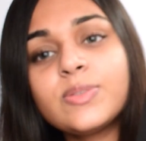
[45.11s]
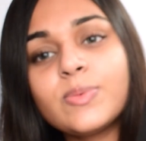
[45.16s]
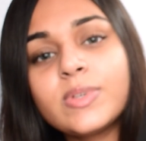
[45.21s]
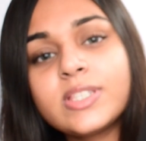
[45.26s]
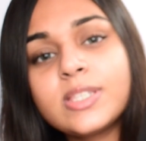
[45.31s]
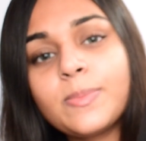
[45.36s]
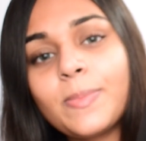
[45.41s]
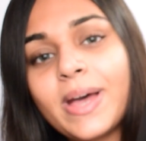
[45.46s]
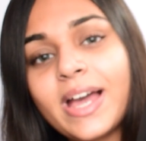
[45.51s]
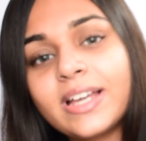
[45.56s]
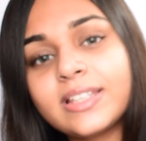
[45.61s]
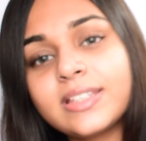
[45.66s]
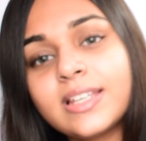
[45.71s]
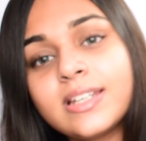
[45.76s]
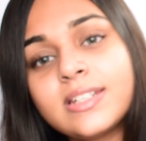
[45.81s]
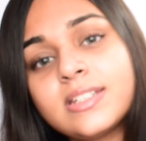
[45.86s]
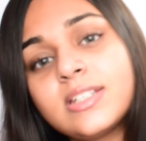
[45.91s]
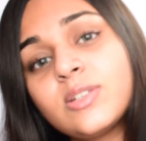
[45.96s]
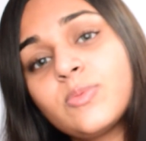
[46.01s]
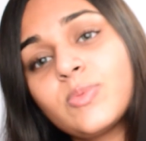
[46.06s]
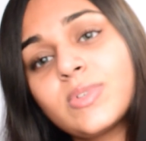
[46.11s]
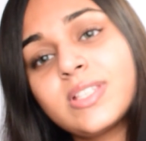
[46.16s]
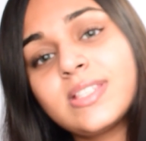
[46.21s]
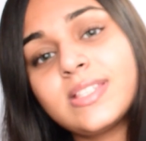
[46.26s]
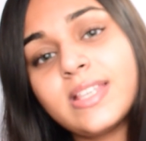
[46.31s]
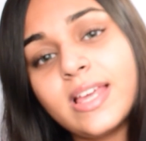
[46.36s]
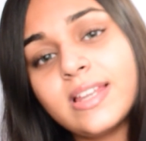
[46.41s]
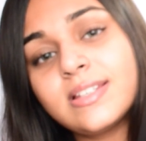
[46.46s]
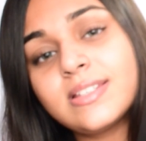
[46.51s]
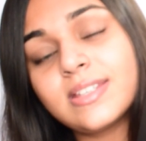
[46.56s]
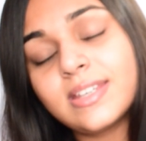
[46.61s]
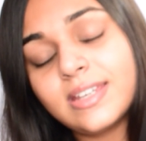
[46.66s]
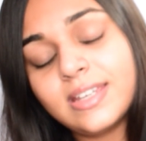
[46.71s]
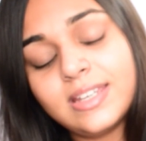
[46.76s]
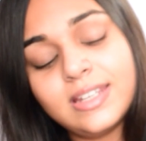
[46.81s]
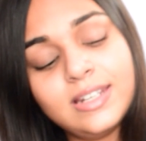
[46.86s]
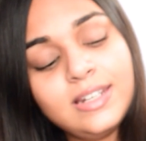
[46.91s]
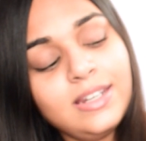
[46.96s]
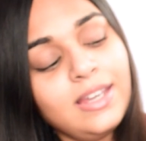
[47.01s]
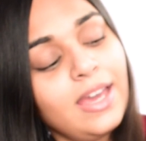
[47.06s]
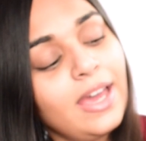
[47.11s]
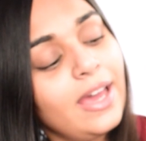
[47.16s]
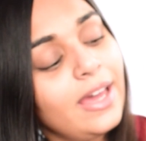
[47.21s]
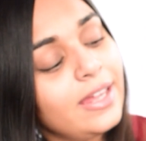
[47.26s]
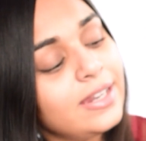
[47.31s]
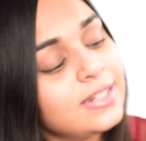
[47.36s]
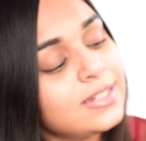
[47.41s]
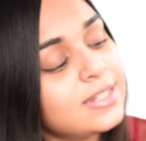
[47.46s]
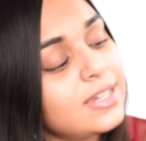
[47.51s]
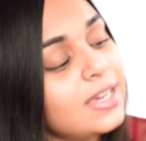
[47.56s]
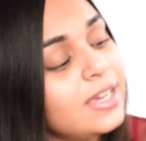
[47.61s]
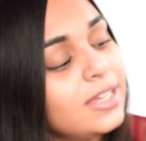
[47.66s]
was the bag that it was sent in and